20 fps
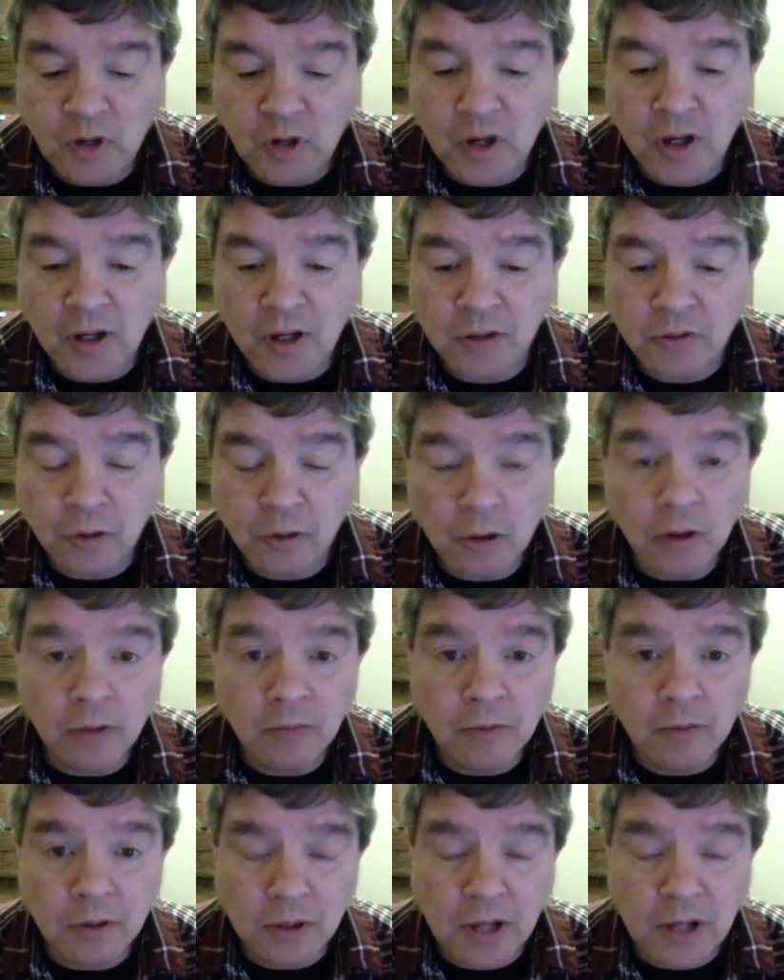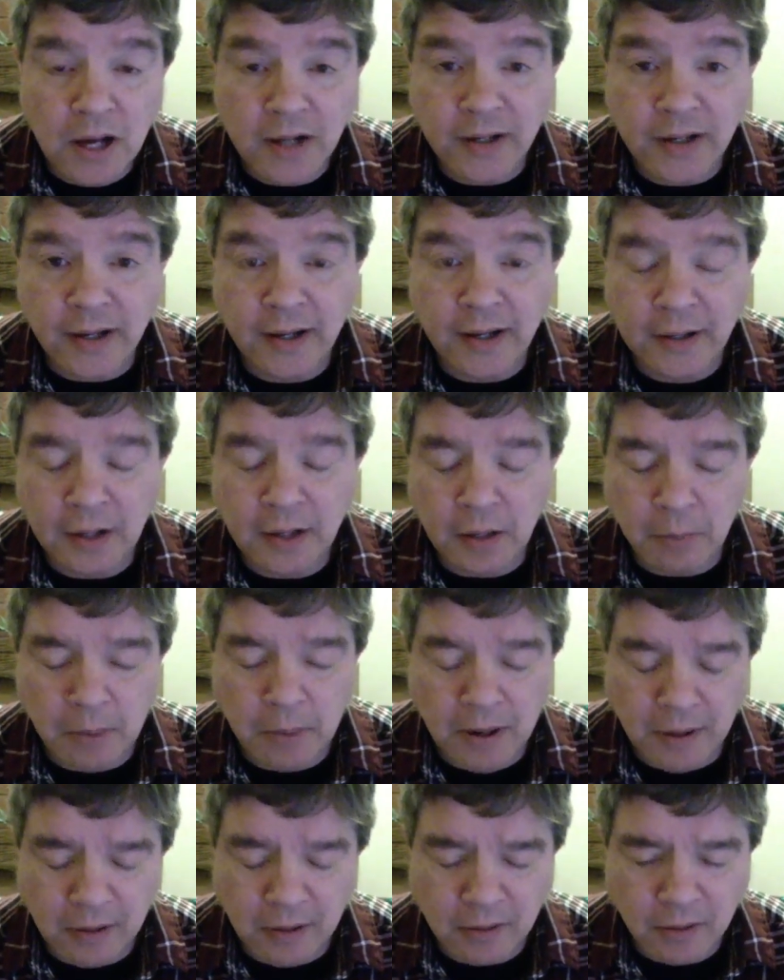took a clock in.
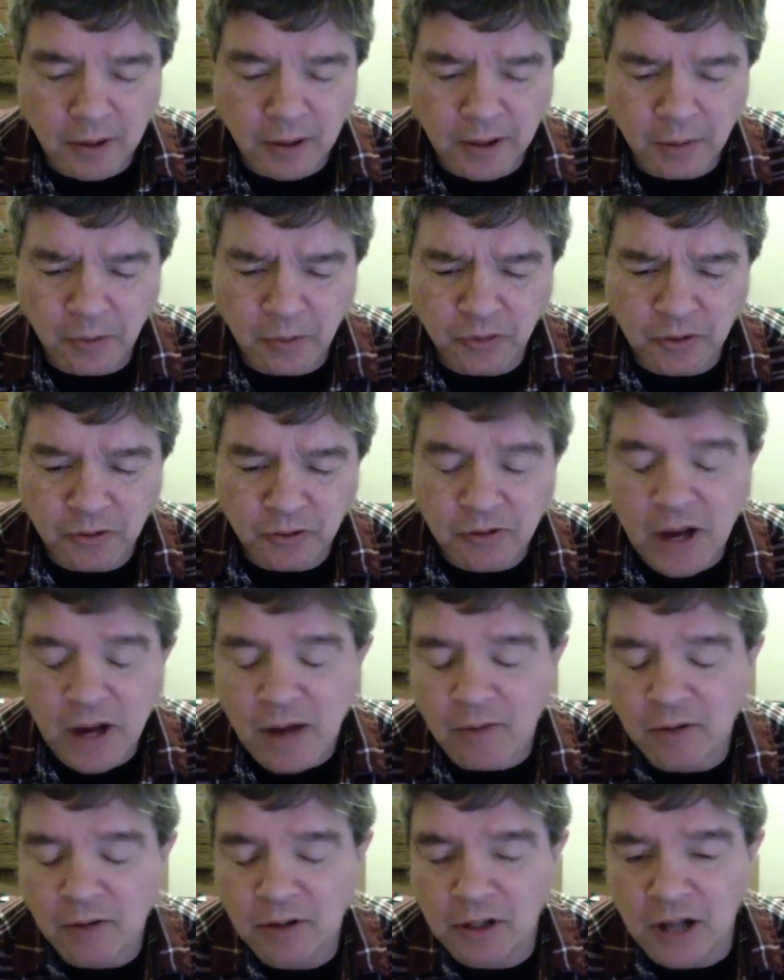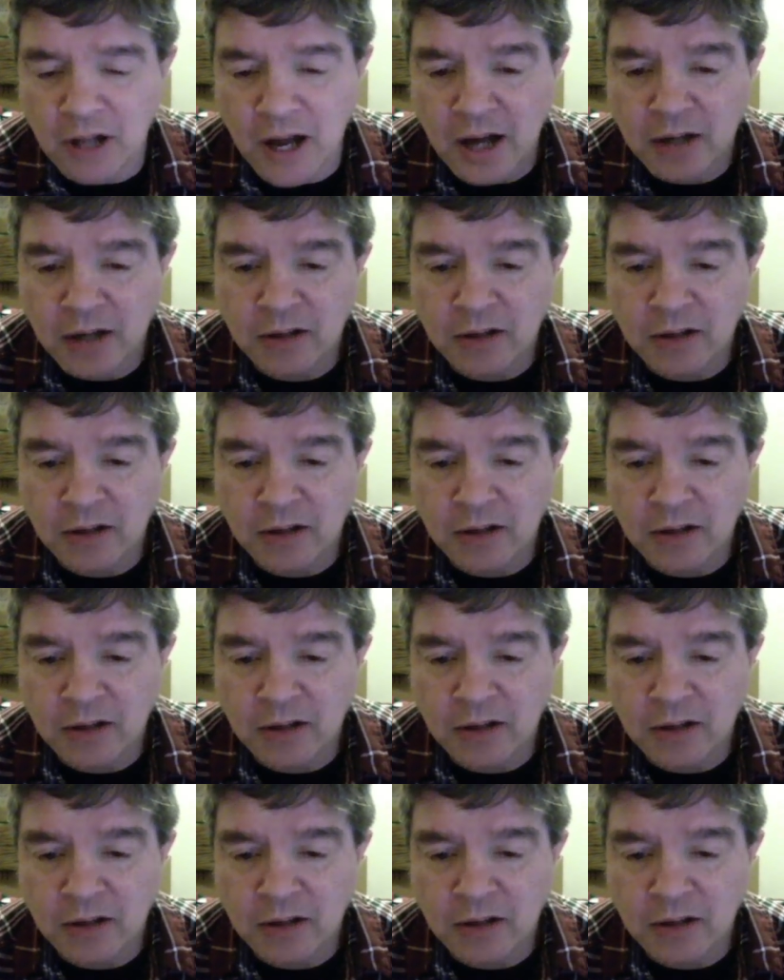It was a travel clock,